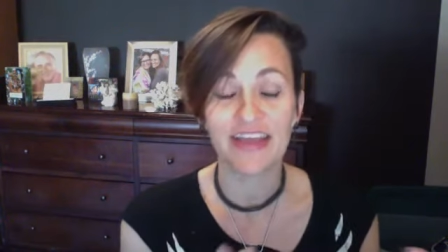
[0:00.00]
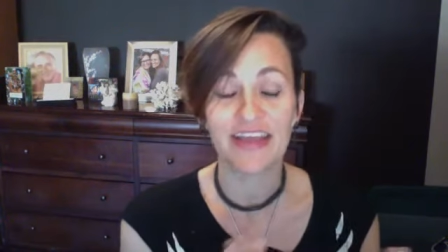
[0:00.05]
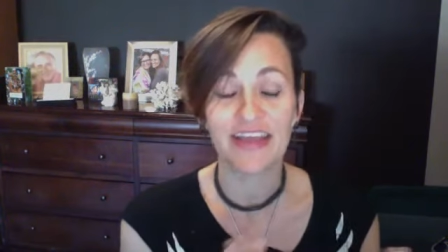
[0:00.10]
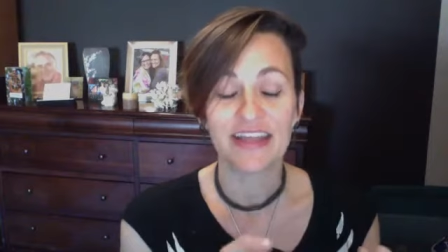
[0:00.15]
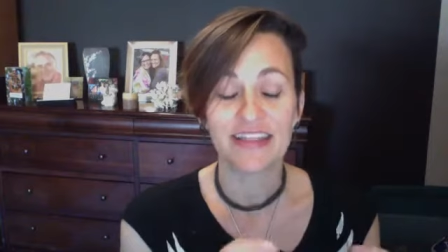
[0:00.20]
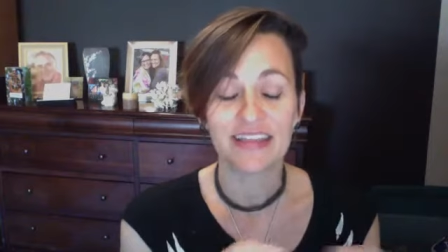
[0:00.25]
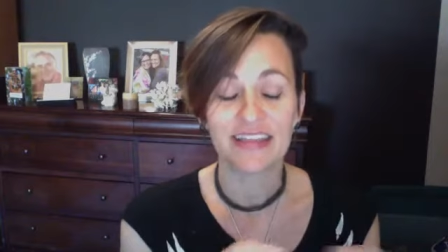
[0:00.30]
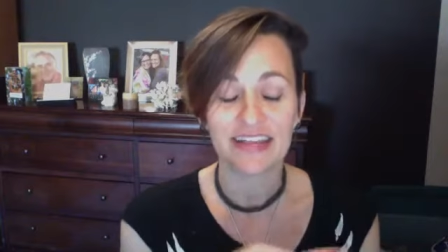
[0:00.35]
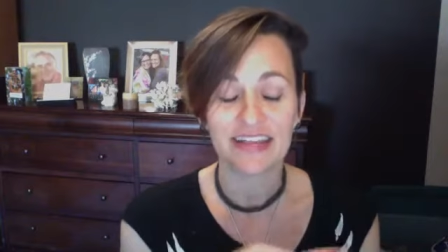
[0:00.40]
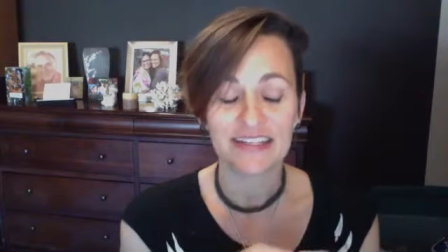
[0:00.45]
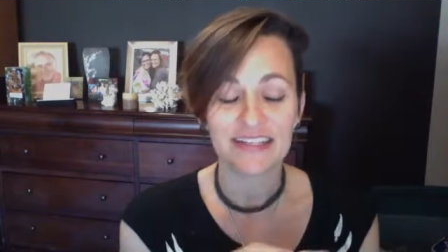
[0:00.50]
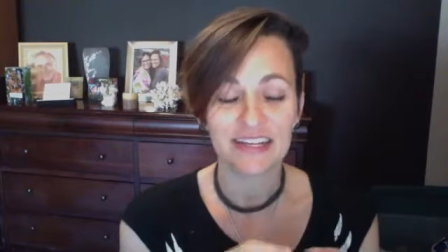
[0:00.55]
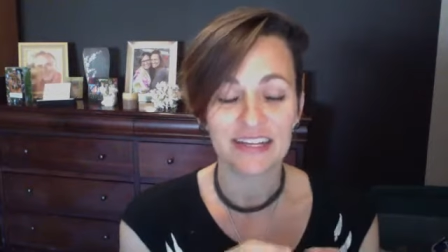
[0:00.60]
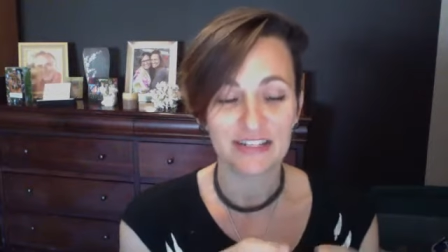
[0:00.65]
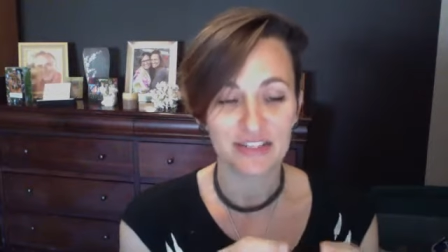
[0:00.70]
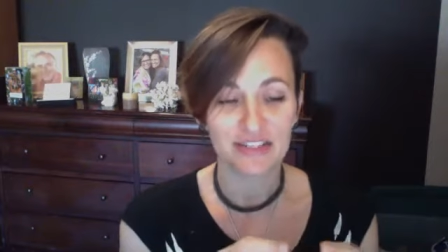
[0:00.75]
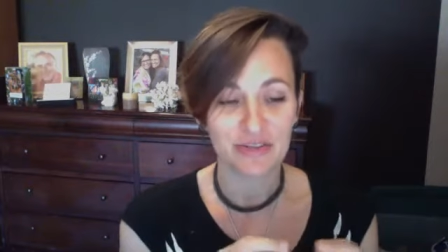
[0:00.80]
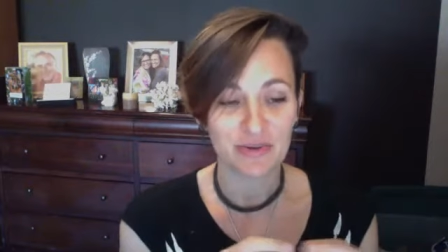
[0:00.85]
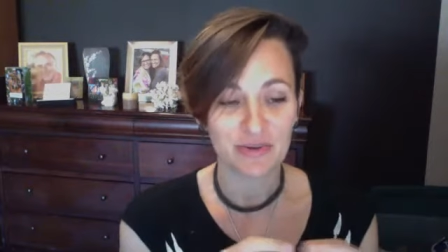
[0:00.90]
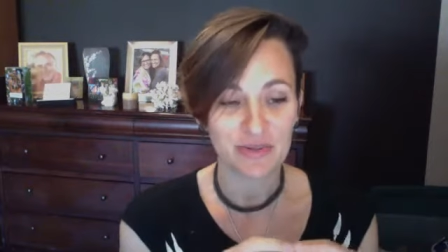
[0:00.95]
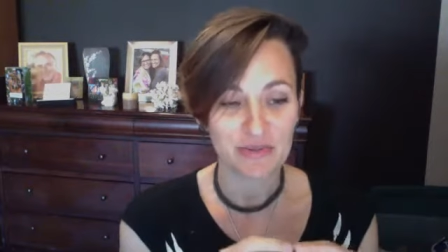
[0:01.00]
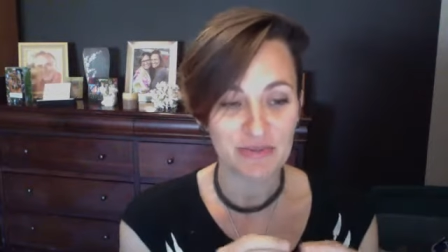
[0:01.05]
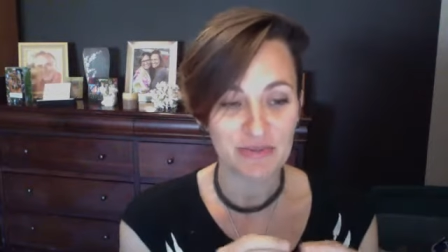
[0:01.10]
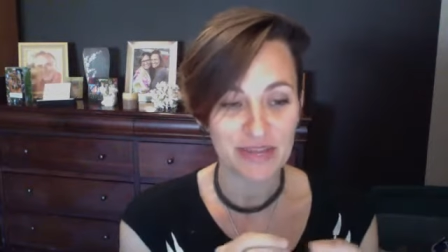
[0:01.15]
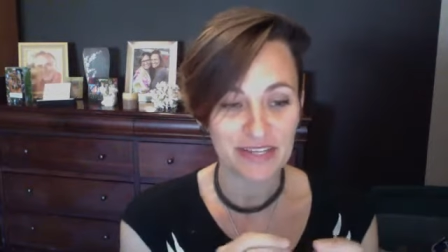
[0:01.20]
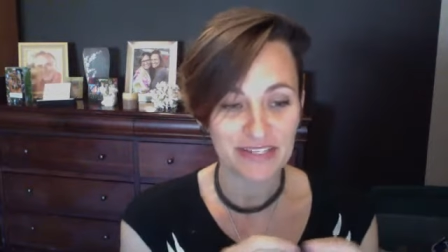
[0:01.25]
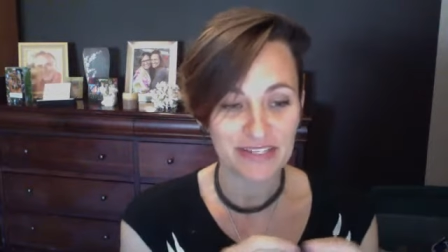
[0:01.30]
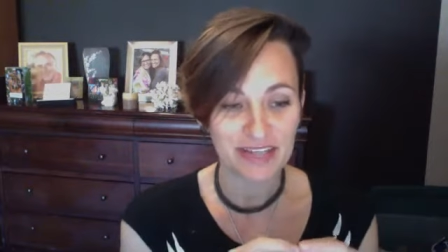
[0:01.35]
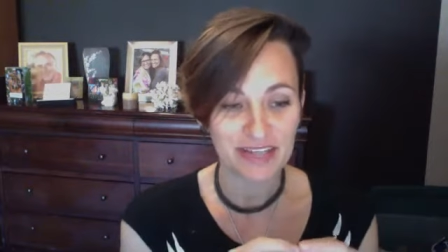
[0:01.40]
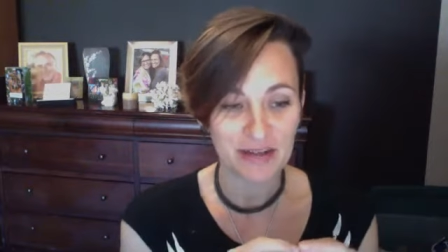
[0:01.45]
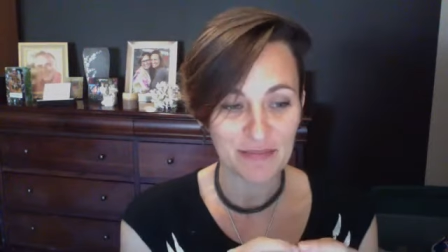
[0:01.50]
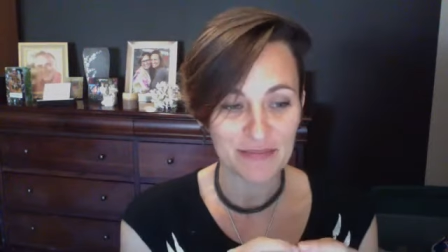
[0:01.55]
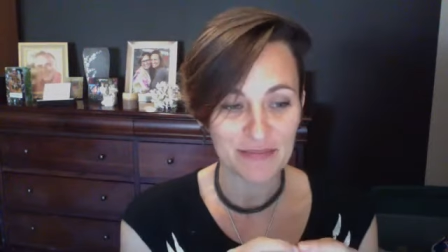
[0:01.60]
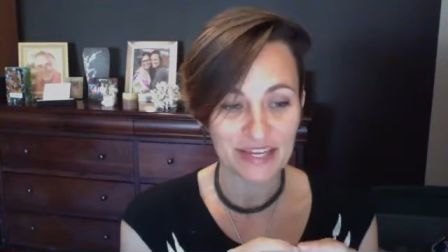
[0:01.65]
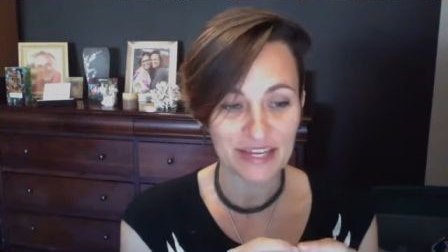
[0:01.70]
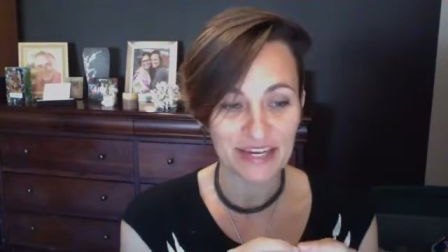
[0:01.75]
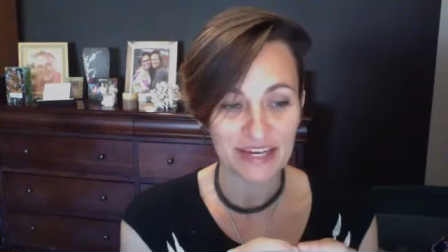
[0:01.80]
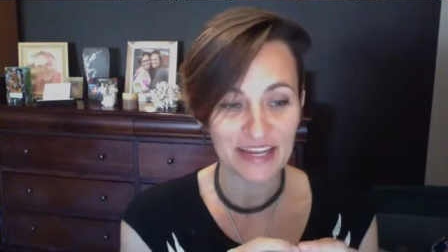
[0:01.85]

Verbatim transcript: that's actually where the peace comes in.